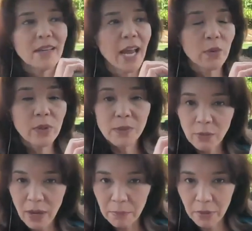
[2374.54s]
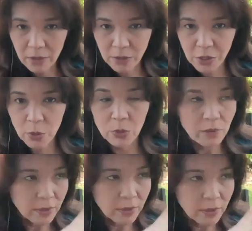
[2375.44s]
Ariel was going to write block 2,
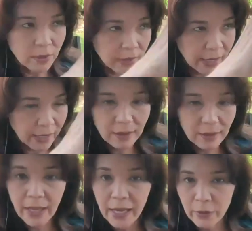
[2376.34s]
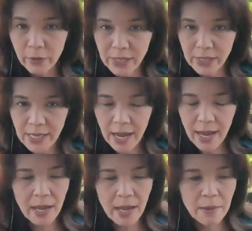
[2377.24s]
like later in
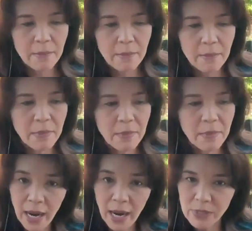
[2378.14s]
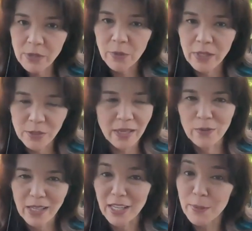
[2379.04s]
time. And then I was going
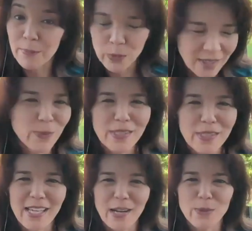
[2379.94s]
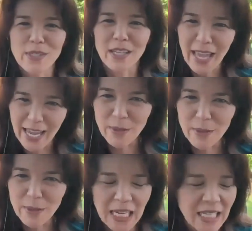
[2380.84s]
to be, basically the caboose.
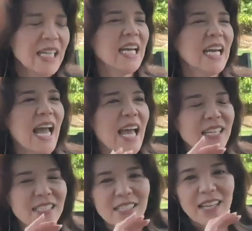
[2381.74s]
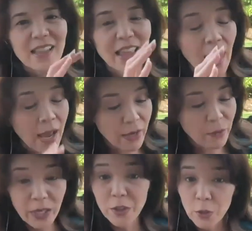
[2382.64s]
It's what they said I was supposed to lay on the plane.
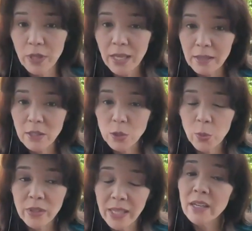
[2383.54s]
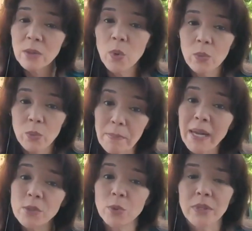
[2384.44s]
And I already knew then for the
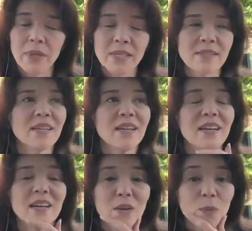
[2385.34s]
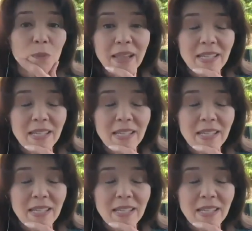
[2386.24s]
end of the war what my story was.